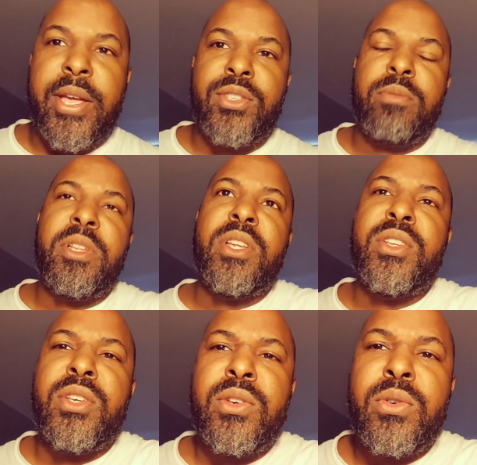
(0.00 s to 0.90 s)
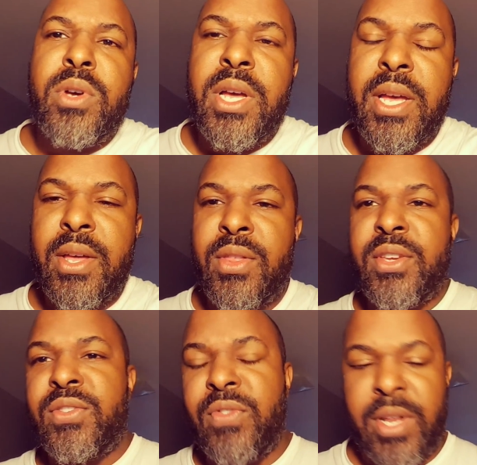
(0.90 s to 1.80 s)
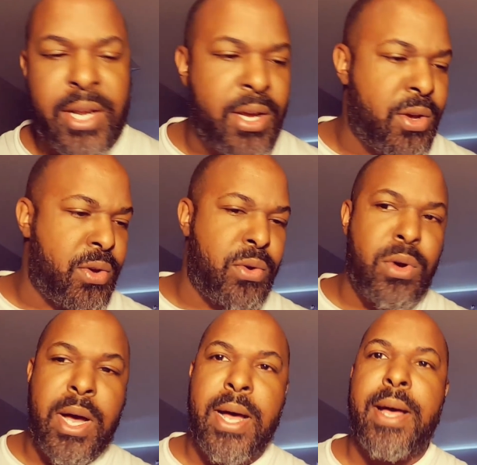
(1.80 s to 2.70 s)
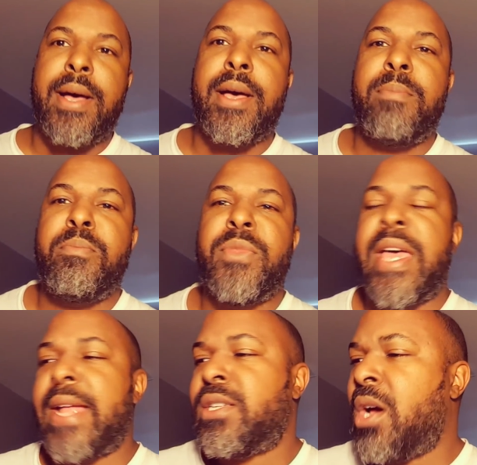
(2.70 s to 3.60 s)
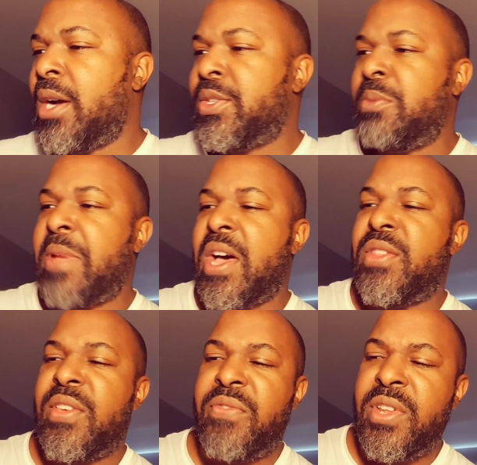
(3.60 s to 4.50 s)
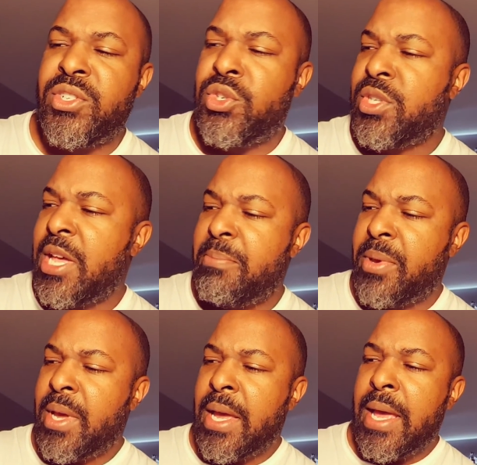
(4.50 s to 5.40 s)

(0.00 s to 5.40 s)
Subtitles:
Okay, so I'm going to do this video that talks about, that finishes up